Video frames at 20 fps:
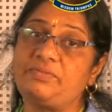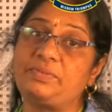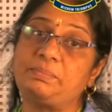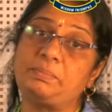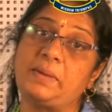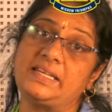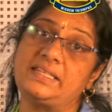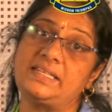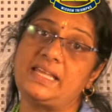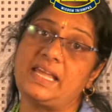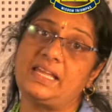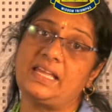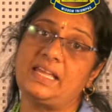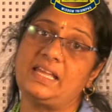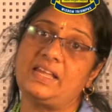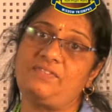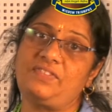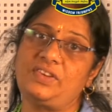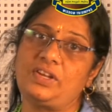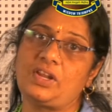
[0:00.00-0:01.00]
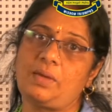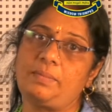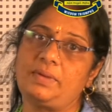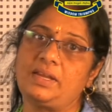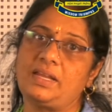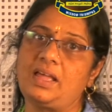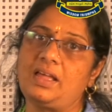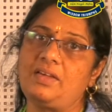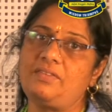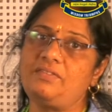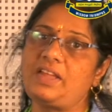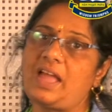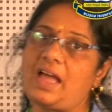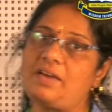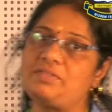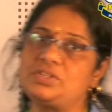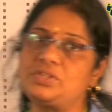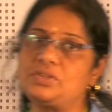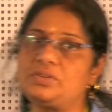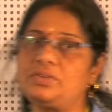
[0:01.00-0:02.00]
by taking a phenomena we
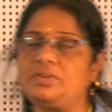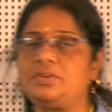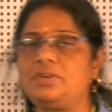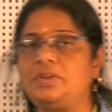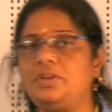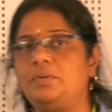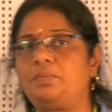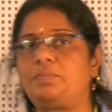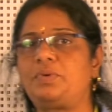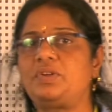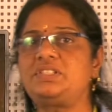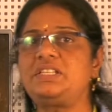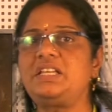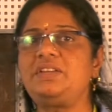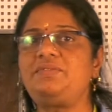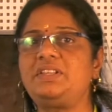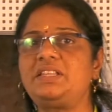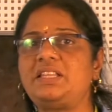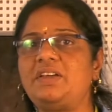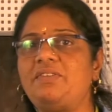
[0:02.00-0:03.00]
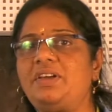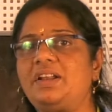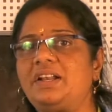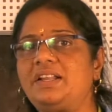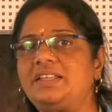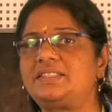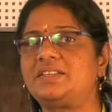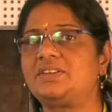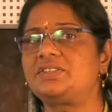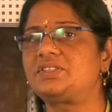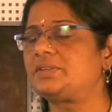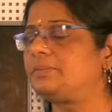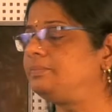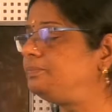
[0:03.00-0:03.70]
have to proceed with our research.